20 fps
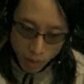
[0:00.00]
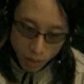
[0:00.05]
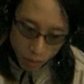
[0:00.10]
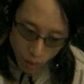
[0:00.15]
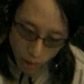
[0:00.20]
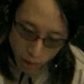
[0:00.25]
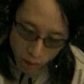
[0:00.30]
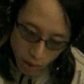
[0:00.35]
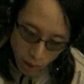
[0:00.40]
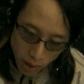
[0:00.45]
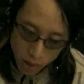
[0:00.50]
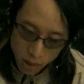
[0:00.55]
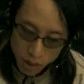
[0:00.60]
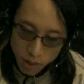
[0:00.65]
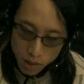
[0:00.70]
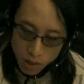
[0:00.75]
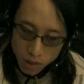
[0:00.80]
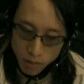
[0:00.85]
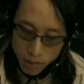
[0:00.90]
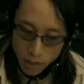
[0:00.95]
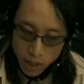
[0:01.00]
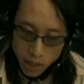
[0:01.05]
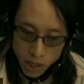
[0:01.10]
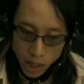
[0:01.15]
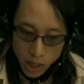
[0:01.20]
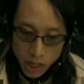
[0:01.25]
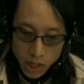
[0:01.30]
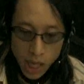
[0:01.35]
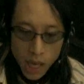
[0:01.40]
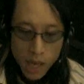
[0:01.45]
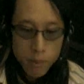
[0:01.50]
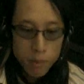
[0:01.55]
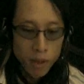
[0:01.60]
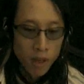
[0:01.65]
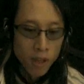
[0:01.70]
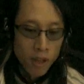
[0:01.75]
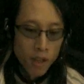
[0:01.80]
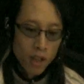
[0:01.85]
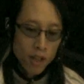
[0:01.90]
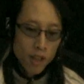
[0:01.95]
you know let lets lets things
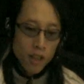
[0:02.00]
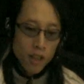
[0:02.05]
happen